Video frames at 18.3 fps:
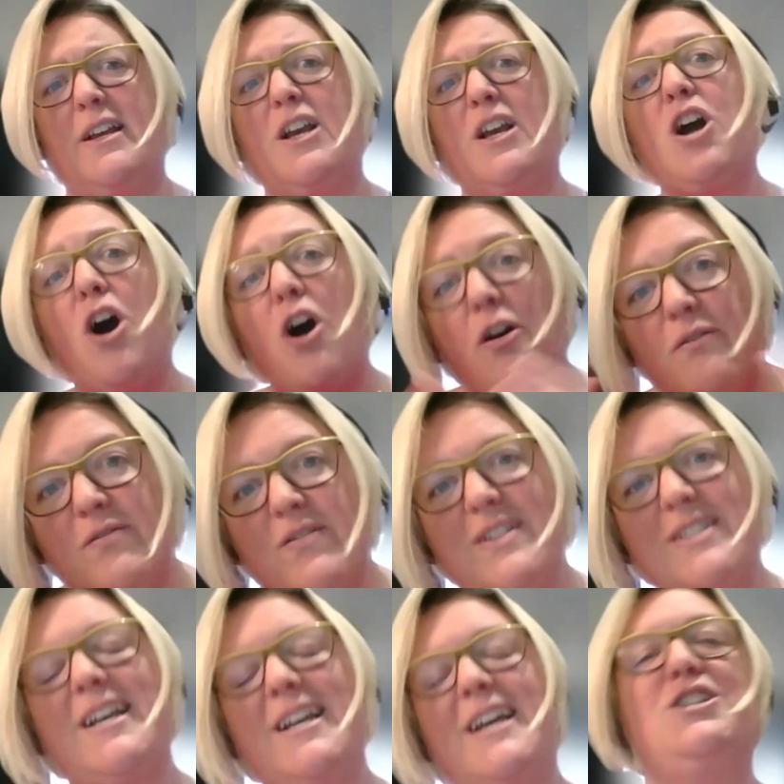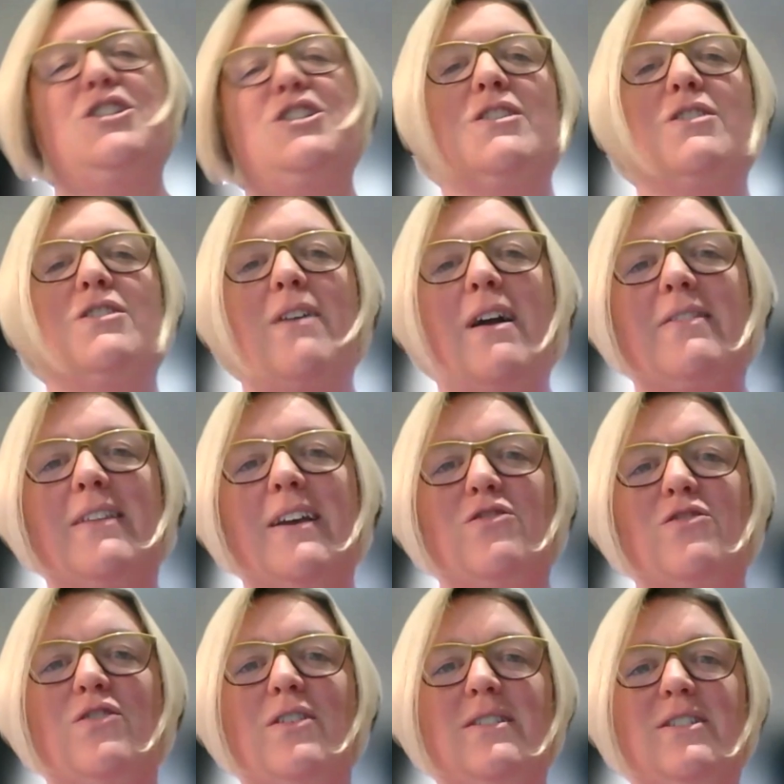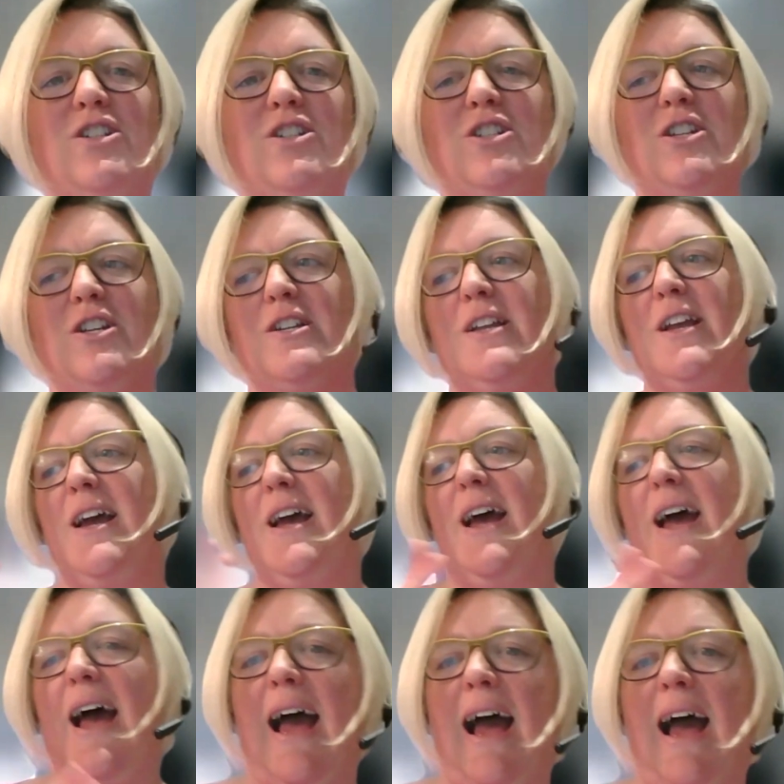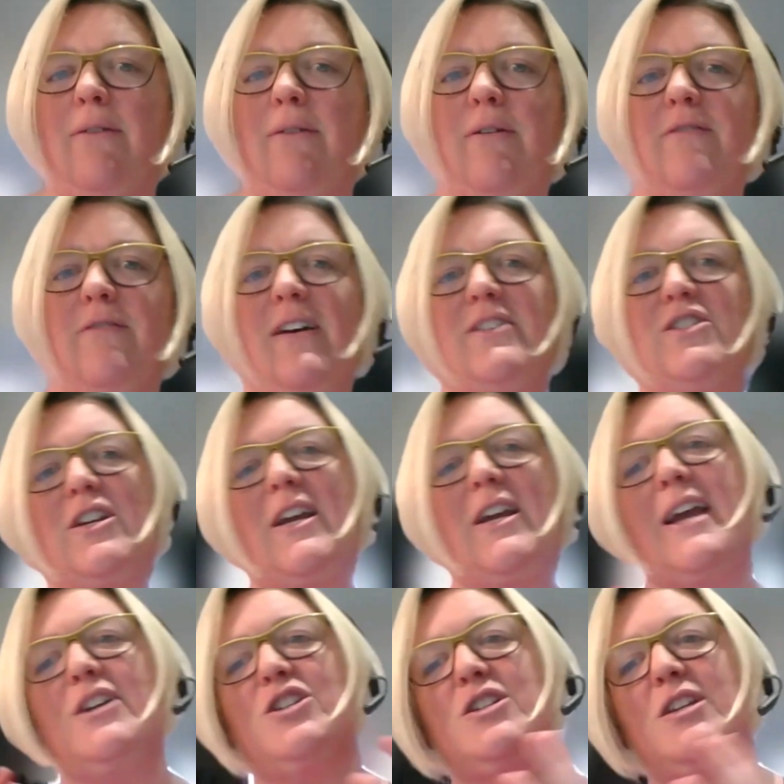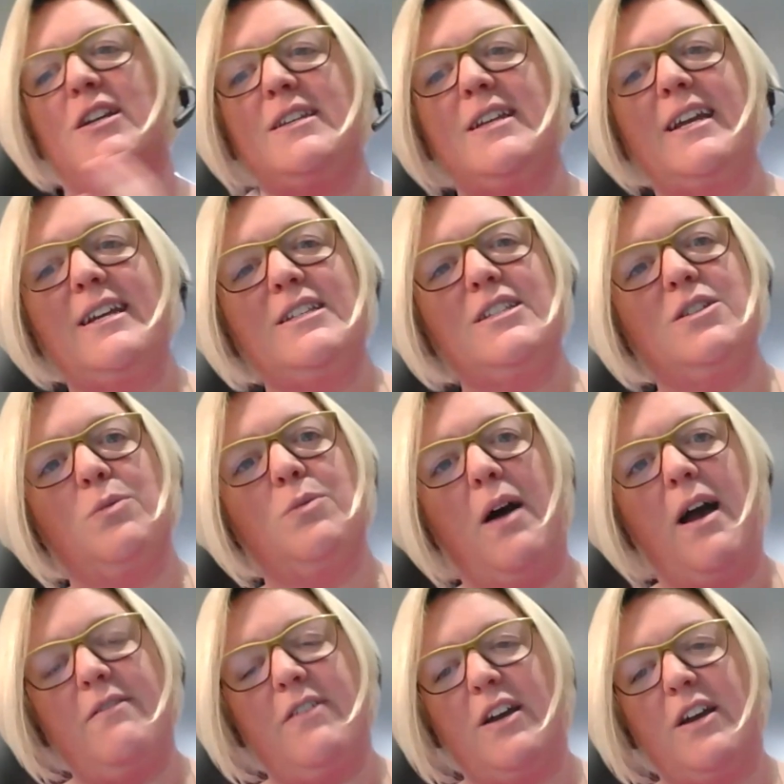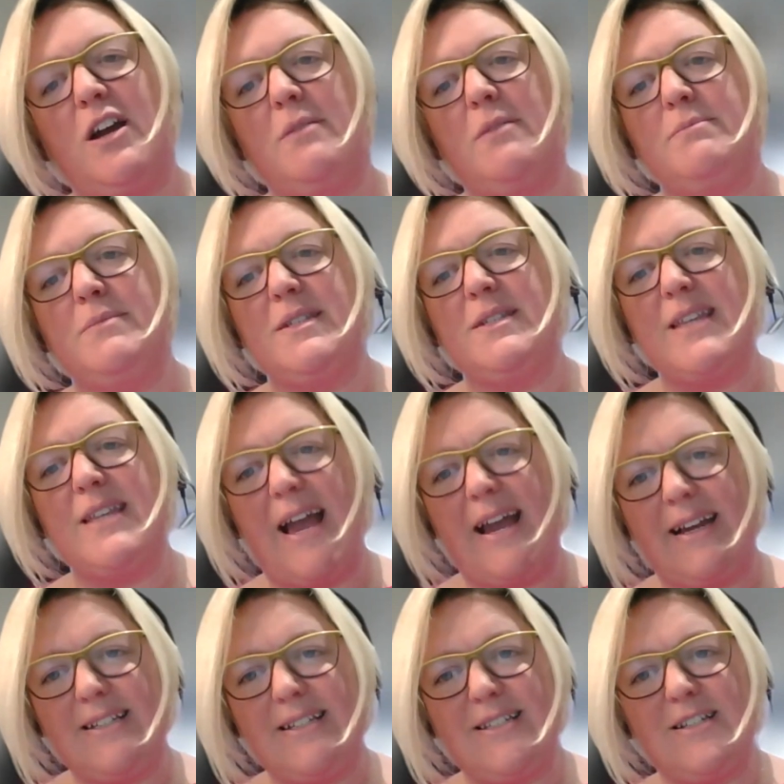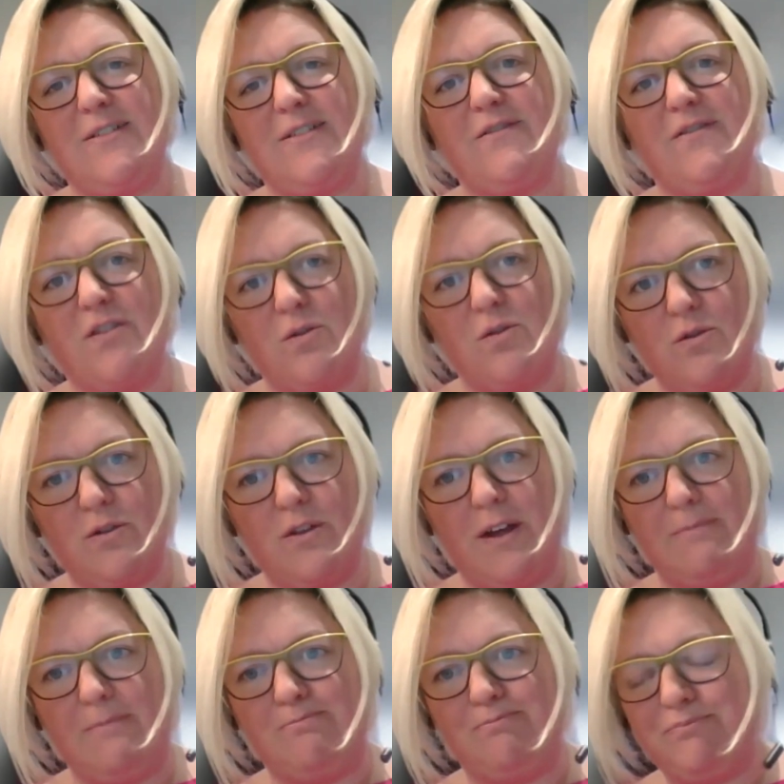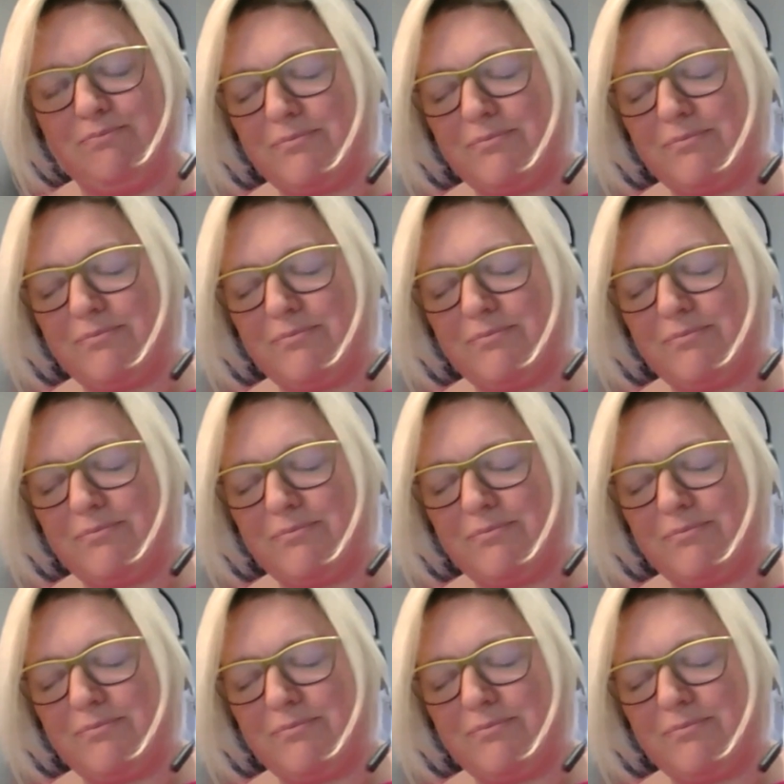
conversations around that transition out of education and into whatever comes next for them.